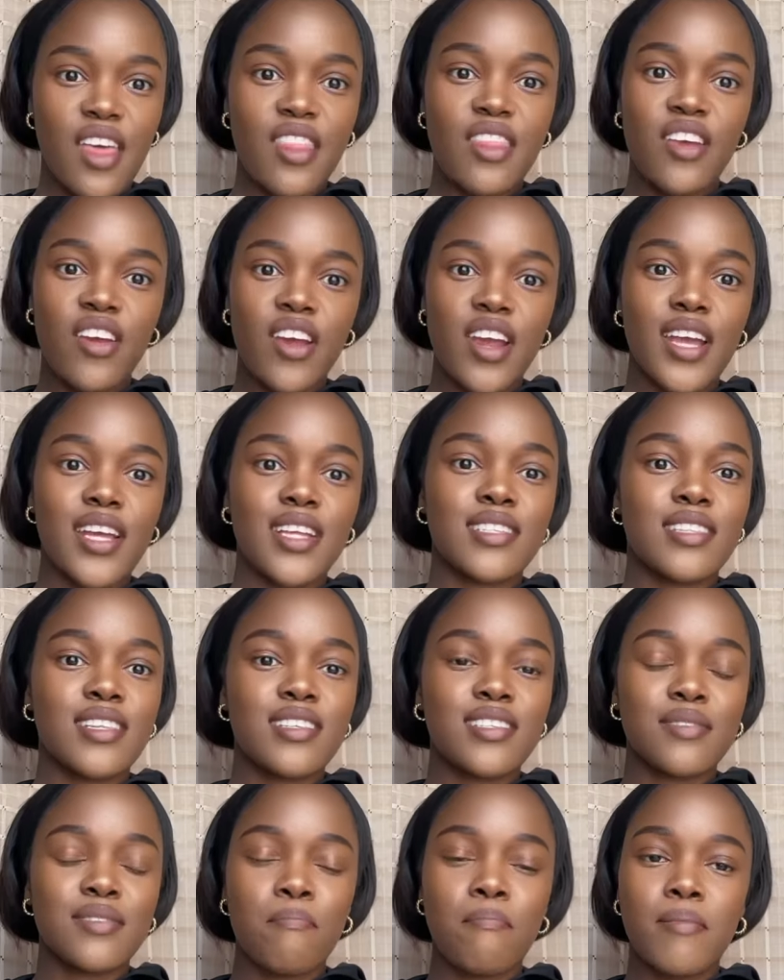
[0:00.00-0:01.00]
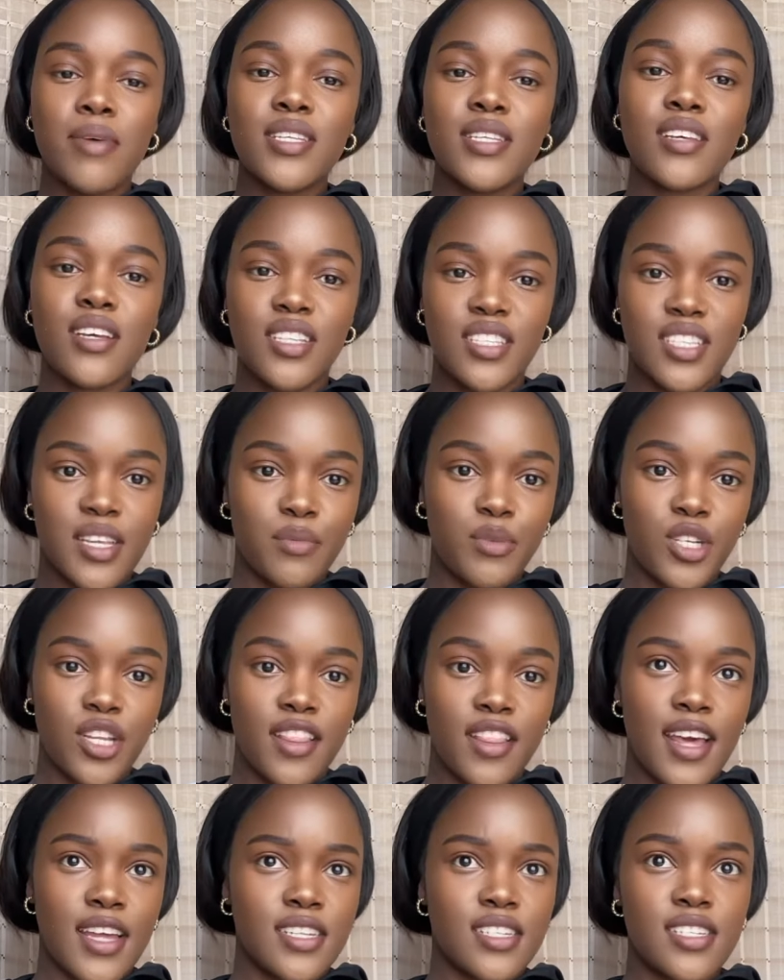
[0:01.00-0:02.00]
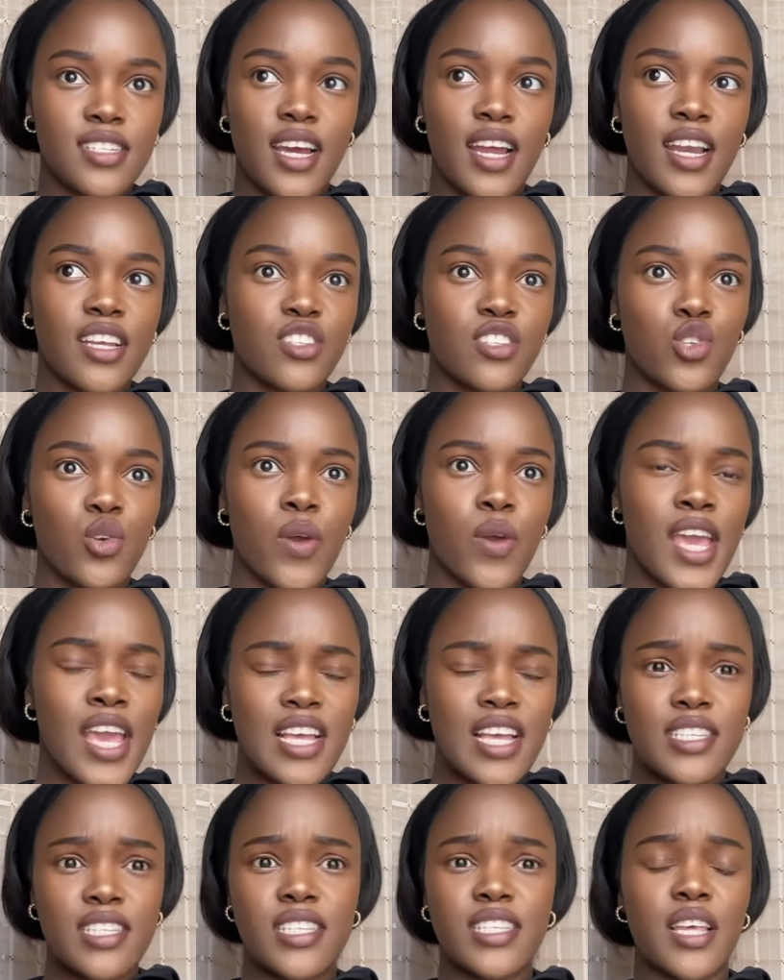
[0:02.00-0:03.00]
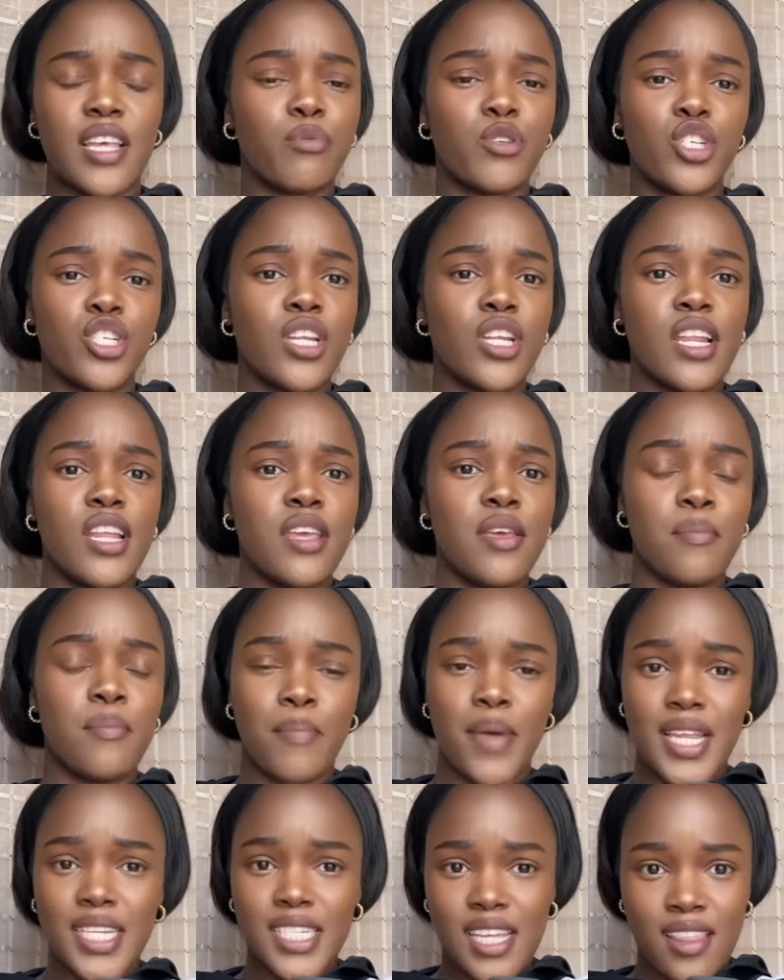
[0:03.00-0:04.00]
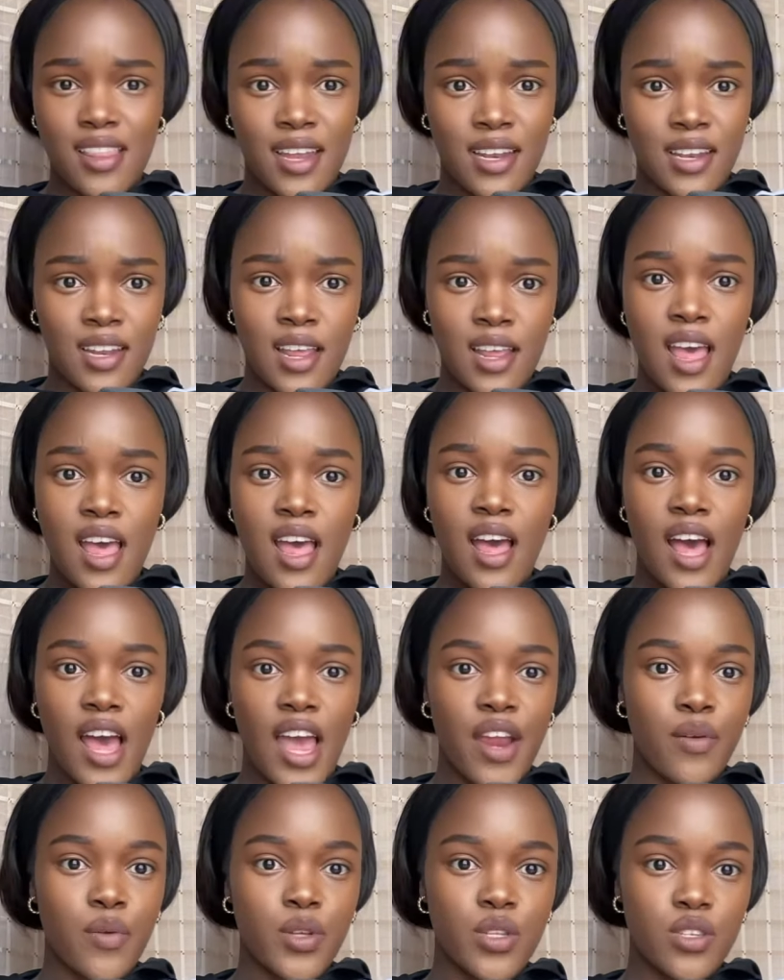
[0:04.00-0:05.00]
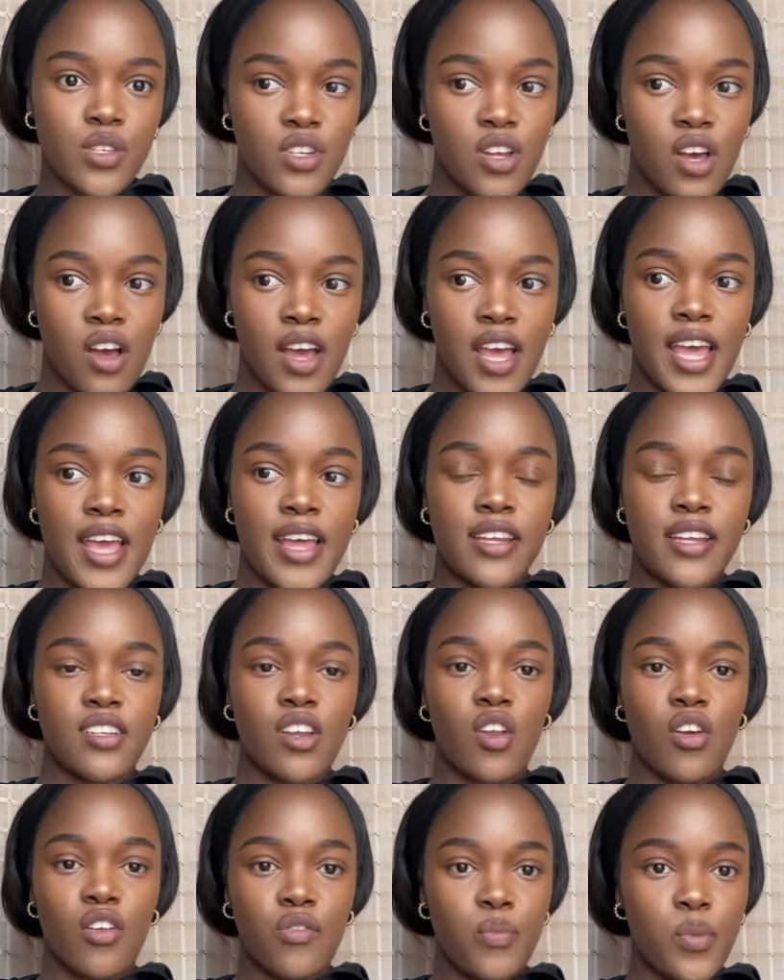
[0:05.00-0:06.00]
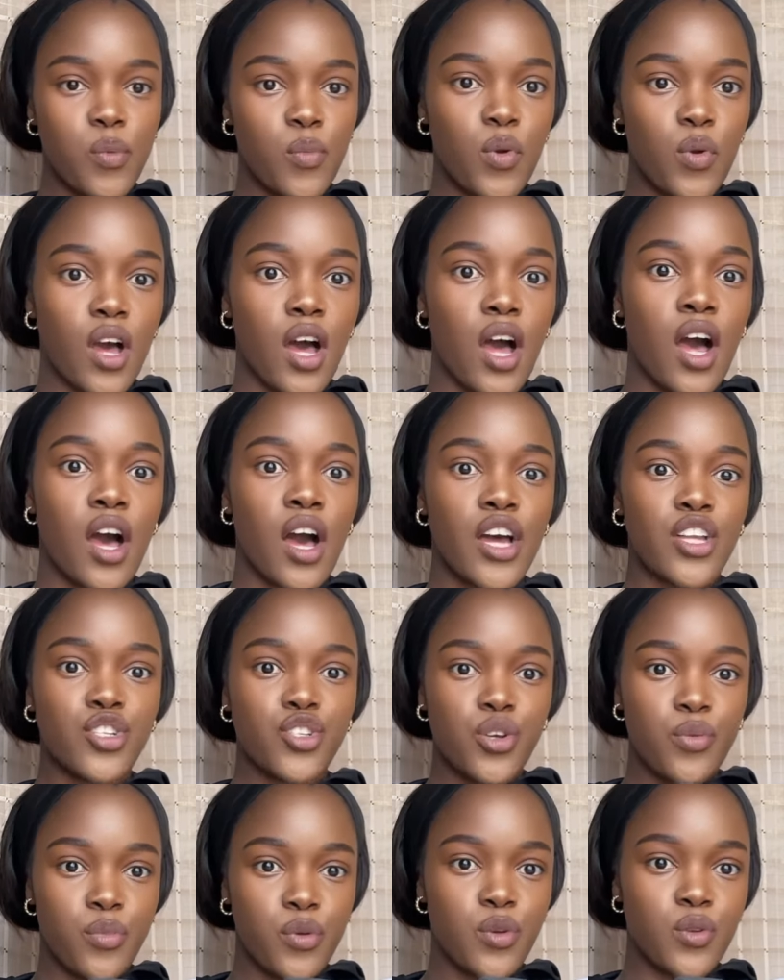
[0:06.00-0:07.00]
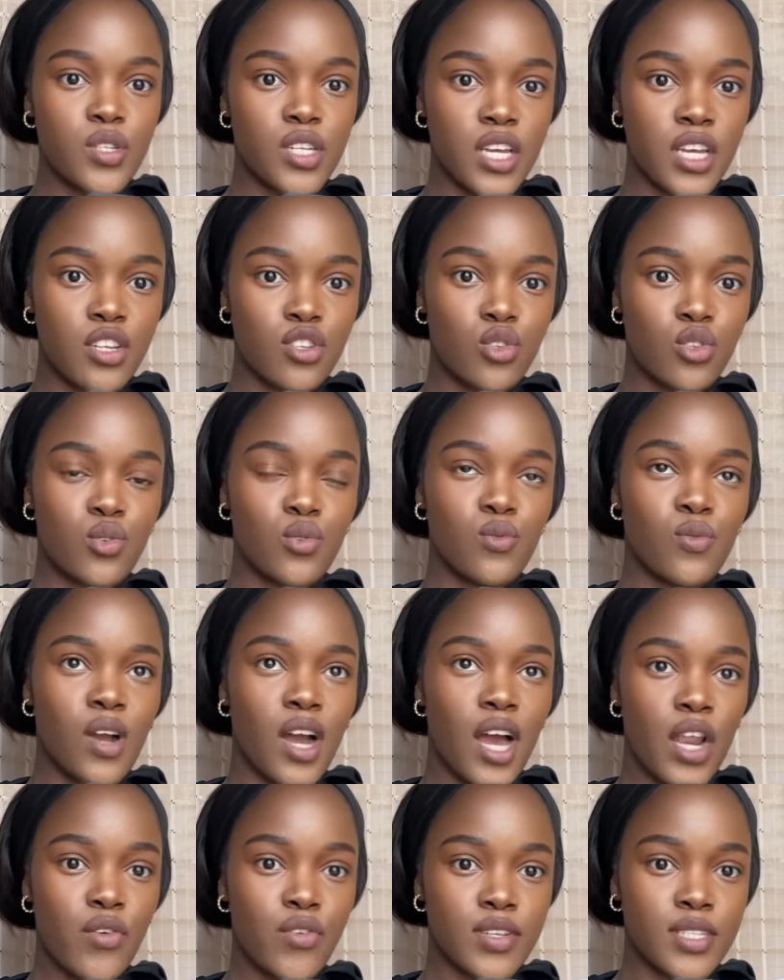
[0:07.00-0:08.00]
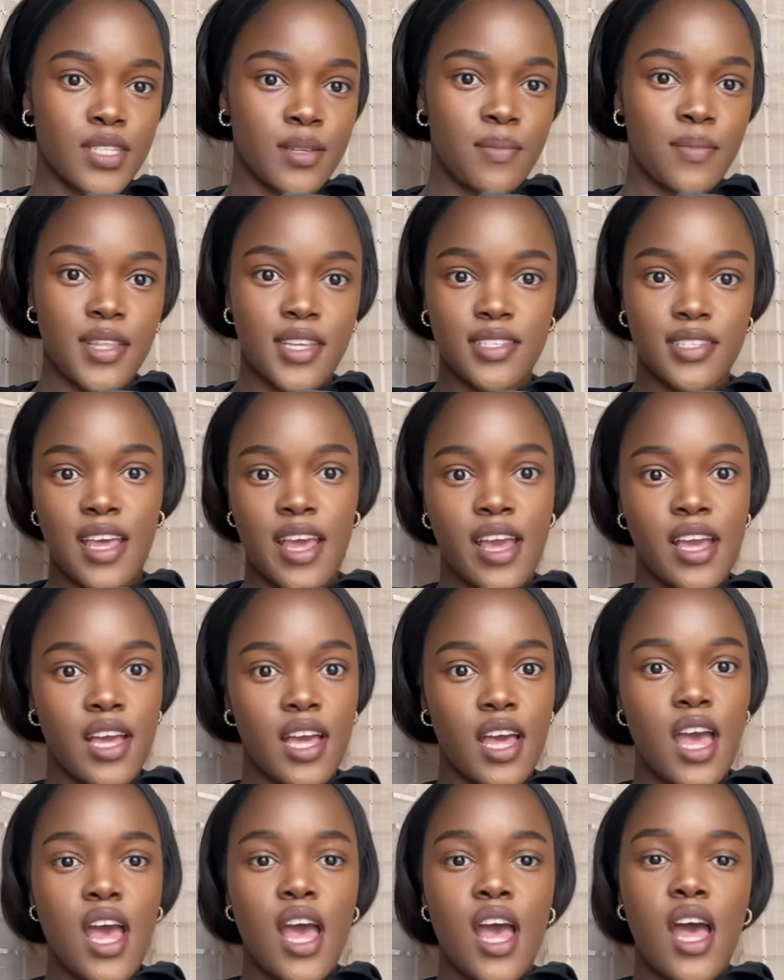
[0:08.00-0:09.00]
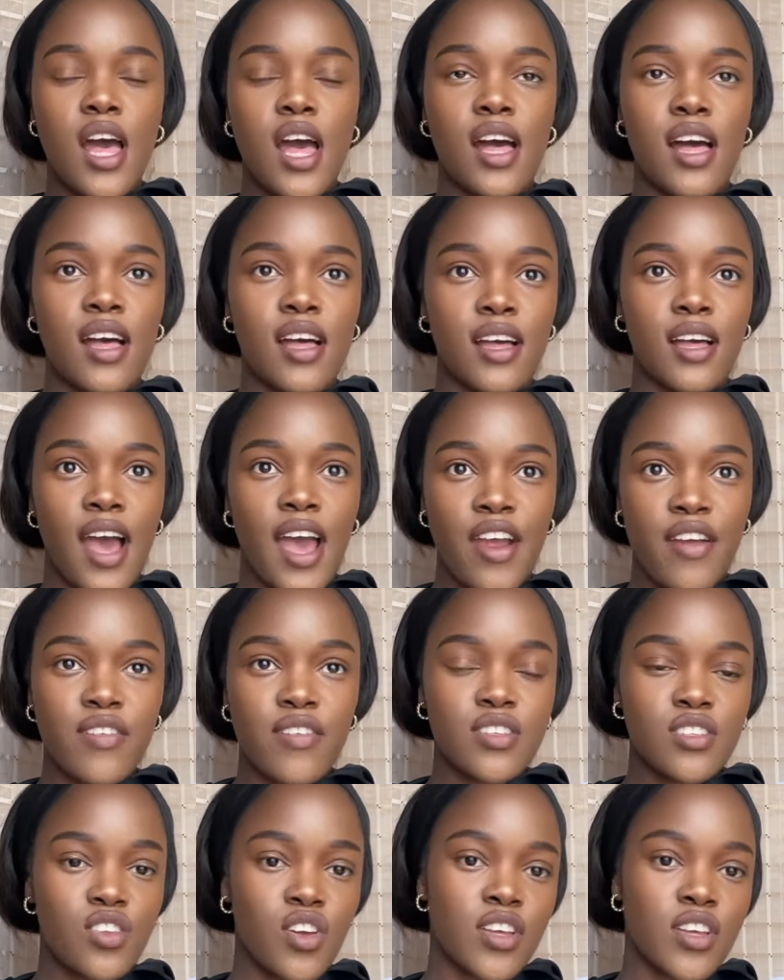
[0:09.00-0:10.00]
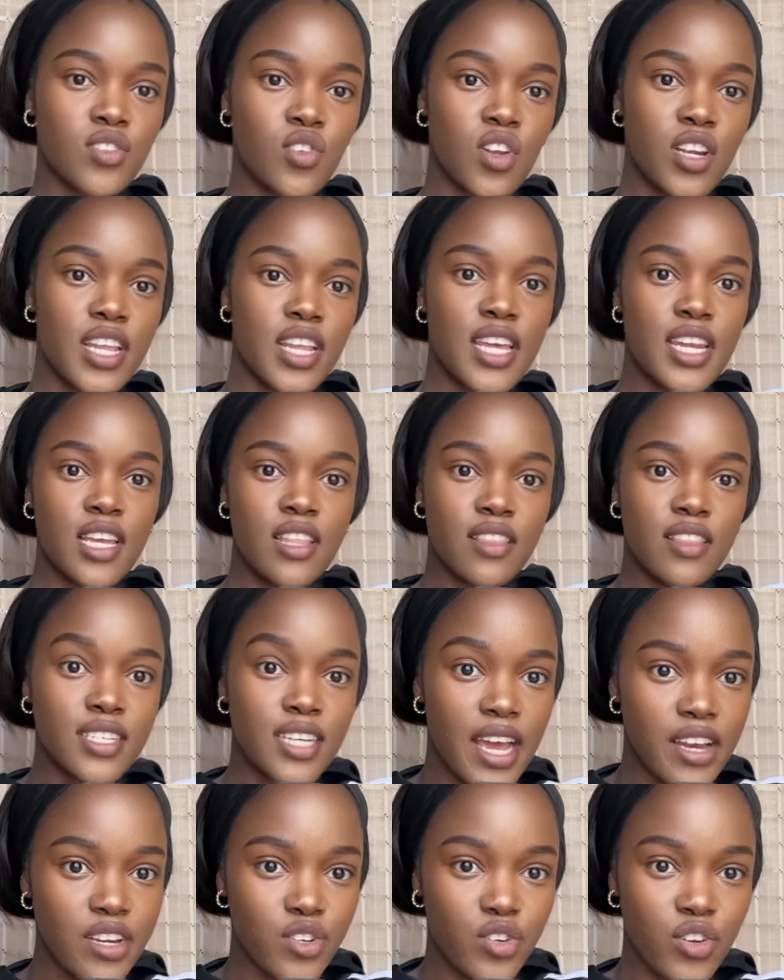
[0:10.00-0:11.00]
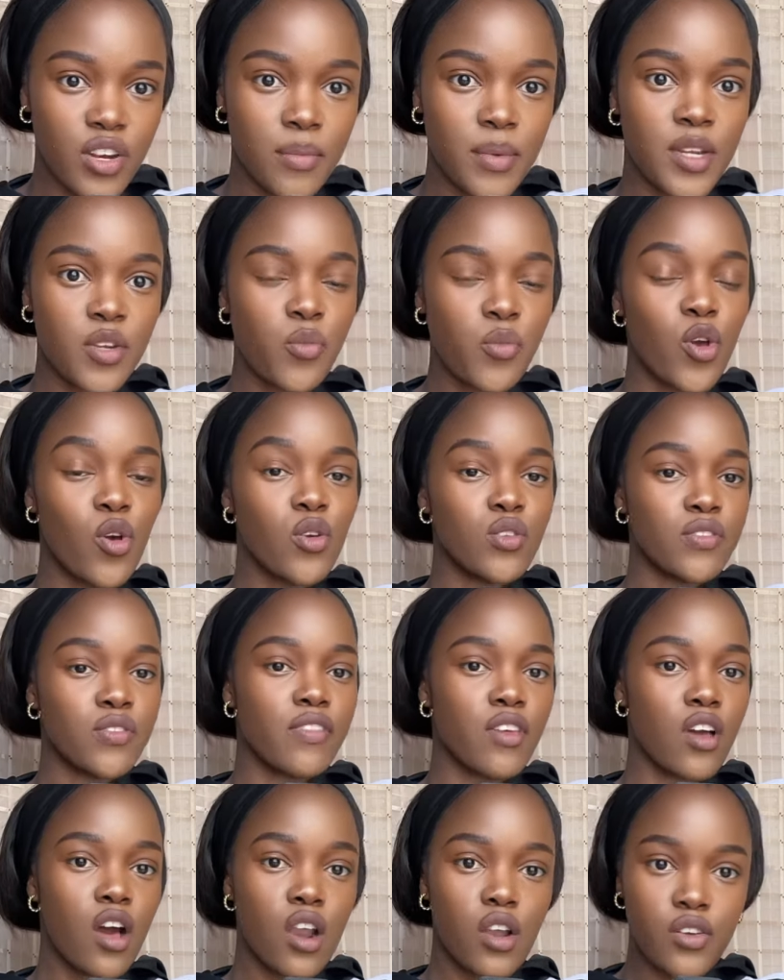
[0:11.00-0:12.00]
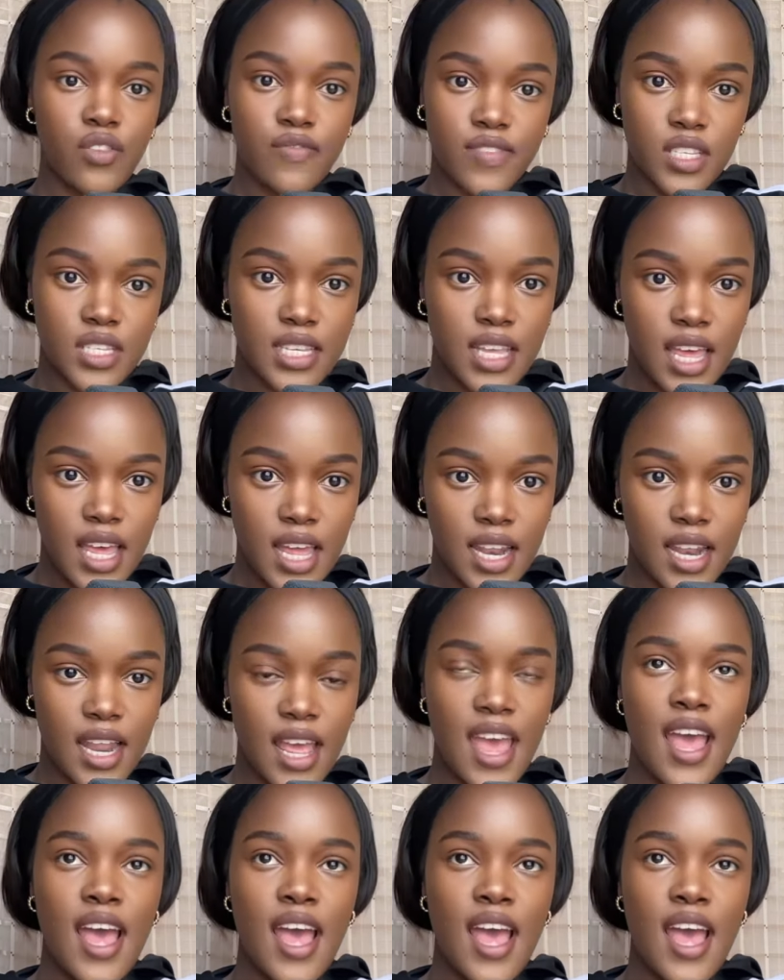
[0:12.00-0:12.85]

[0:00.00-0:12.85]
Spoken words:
there is this misconception that Tyla is doing exceptionally better than Ayra Starr, and a lot of people are attributing it to colorism. They're saying Ayra Starr is not getting the Tyla treatment because of the color of the skin.